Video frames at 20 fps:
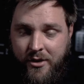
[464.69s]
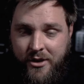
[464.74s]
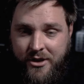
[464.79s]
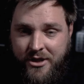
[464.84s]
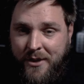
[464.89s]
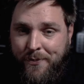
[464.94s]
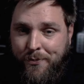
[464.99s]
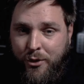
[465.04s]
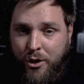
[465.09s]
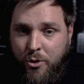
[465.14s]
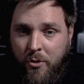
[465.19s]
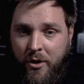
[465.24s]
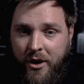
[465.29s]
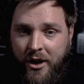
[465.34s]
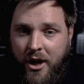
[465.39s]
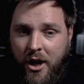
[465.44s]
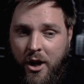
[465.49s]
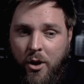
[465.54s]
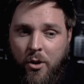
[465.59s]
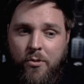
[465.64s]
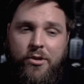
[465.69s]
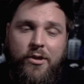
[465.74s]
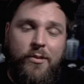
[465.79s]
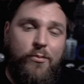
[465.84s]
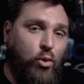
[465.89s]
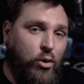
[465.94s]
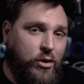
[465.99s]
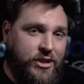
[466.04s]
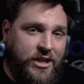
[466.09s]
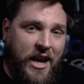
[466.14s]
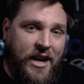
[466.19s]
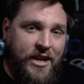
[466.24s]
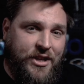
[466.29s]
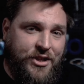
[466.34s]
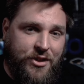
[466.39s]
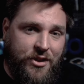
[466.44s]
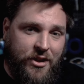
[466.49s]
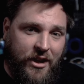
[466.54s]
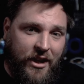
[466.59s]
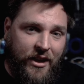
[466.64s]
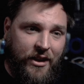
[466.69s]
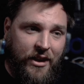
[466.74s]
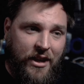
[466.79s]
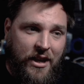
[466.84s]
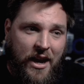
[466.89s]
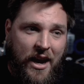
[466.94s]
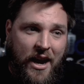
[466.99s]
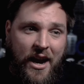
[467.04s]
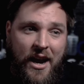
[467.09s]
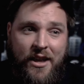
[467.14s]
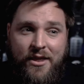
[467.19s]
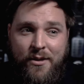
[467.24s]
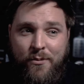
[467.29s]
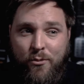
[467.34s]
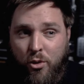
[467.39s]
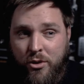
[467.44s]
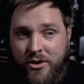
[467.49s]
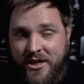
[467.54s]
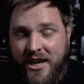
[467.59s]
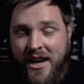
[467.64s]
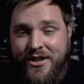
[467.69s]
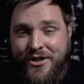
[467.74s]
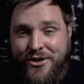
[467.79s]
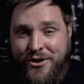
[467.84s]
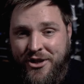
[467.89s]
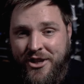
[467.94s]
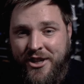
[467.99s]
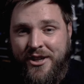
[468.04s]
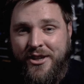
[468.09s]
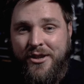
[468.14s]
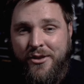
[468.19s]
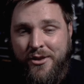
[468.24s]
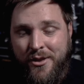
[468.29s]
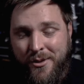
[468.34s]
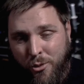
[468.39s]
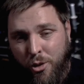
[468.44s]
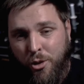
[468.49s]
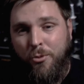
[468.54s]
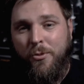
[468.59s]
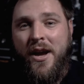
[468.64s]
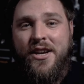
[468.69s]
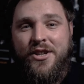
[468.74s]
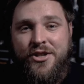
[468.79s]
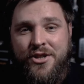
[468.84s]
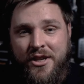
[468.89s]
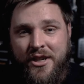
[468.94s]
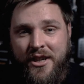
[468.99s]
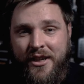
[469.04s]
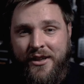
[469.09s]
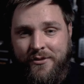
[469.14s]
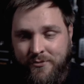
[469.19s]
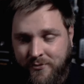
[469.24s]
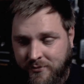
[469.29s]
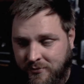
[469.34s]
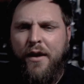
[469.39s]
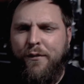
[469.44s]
The deeper you want to go, the more tanks you need, and the more tanks you need, the more regs you need.